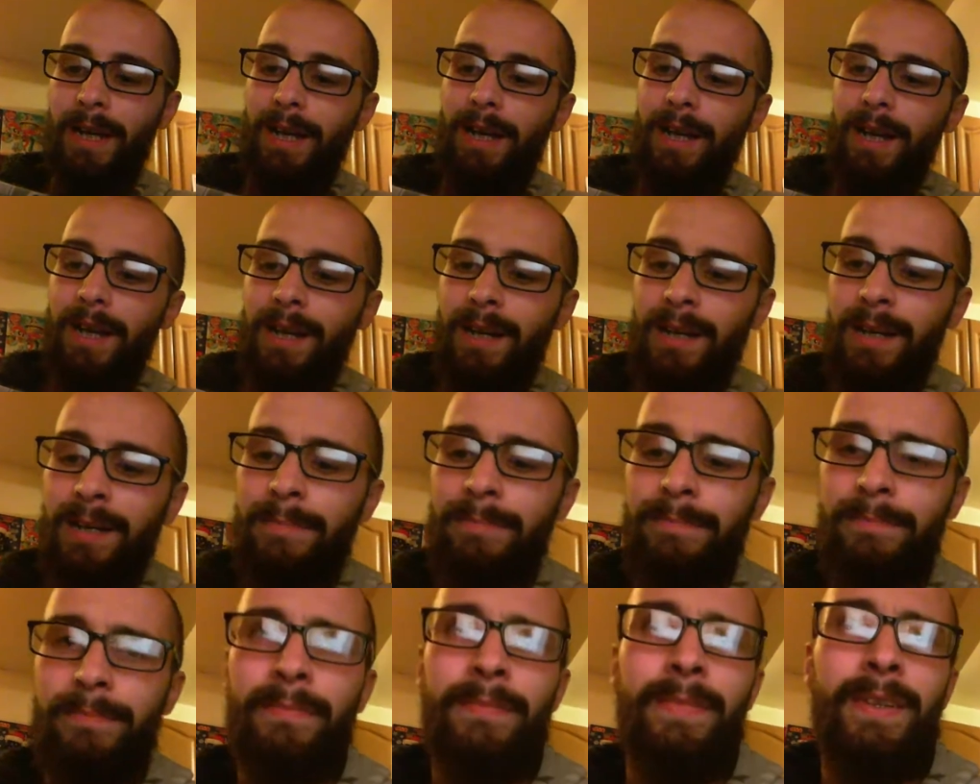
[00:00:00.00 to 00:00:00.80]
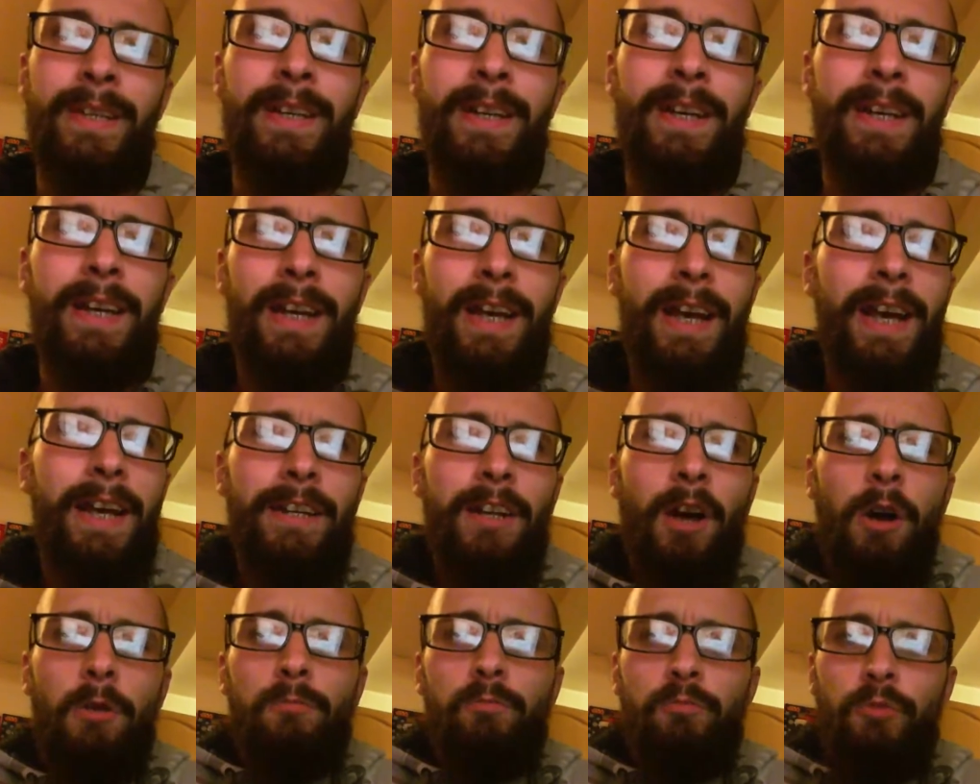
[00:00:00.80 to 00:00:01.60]
um, and
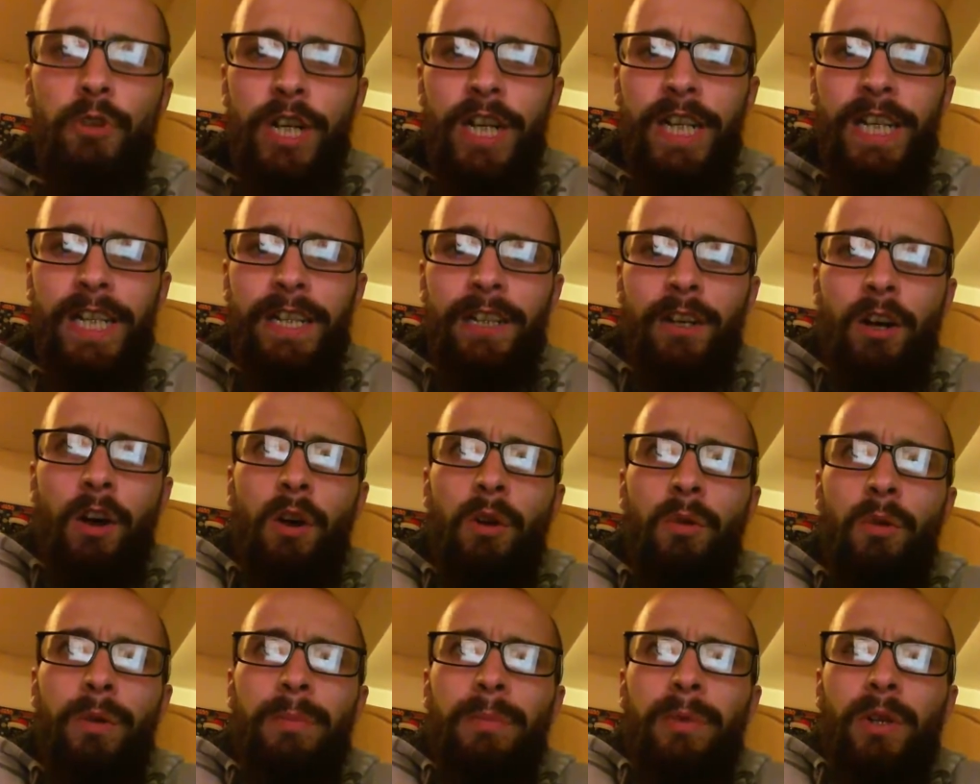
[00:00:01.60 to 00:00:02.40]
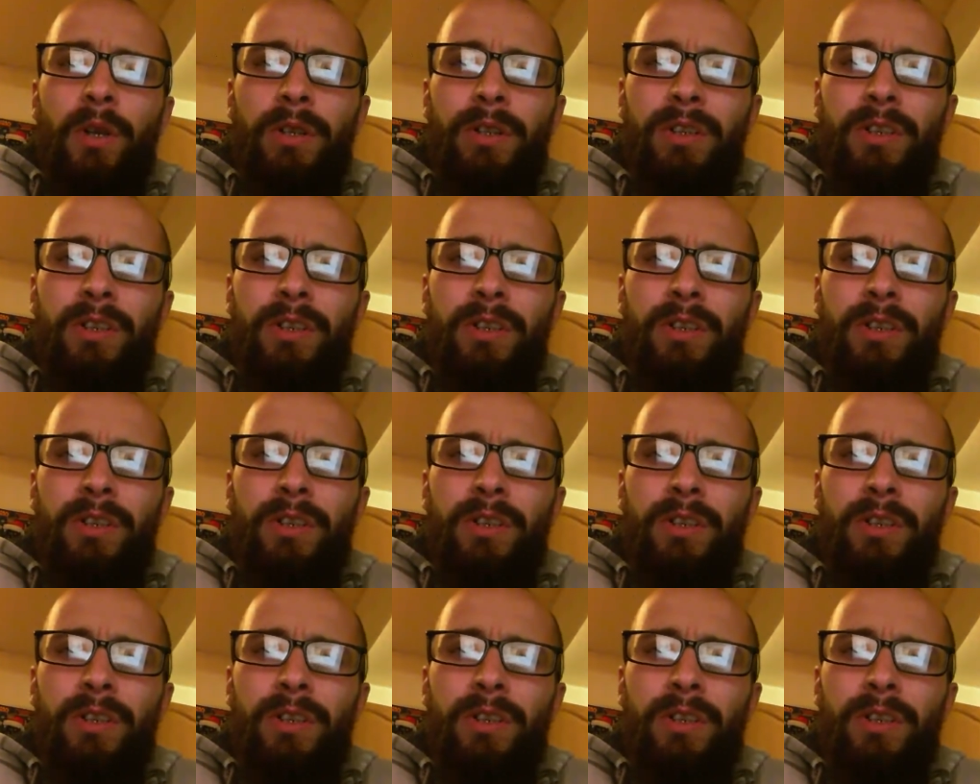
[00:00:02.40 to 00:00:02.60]
I'm really cold I'm kind